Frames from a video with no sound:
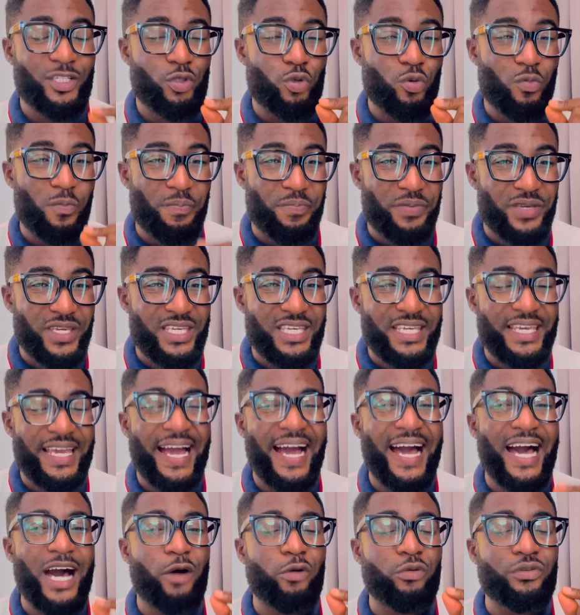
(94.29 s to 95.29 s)
to be
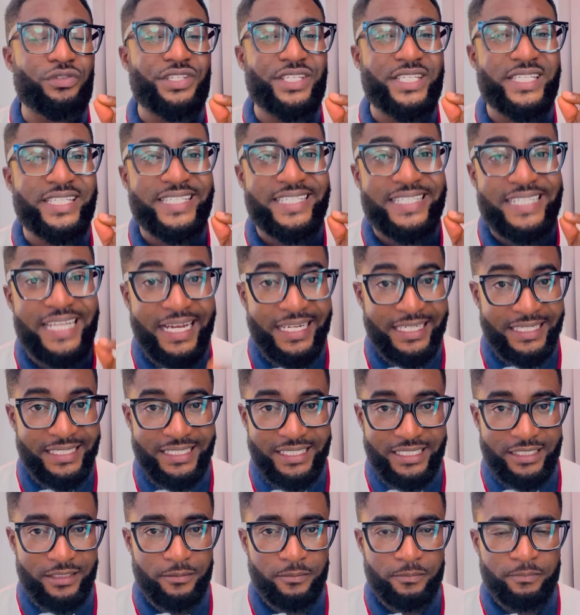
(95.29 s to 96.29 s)

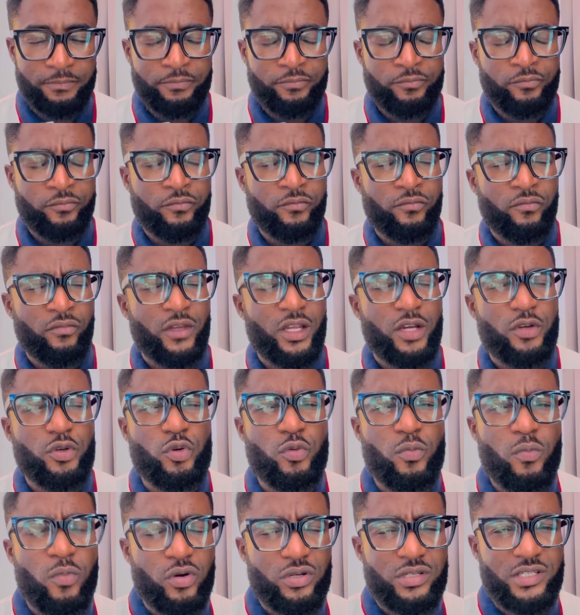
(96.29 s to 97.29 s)
outstanding, you
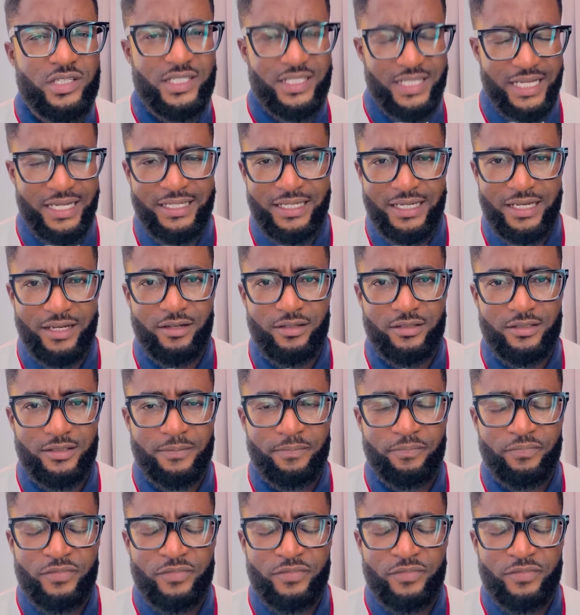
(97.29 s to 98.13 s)
must stand out.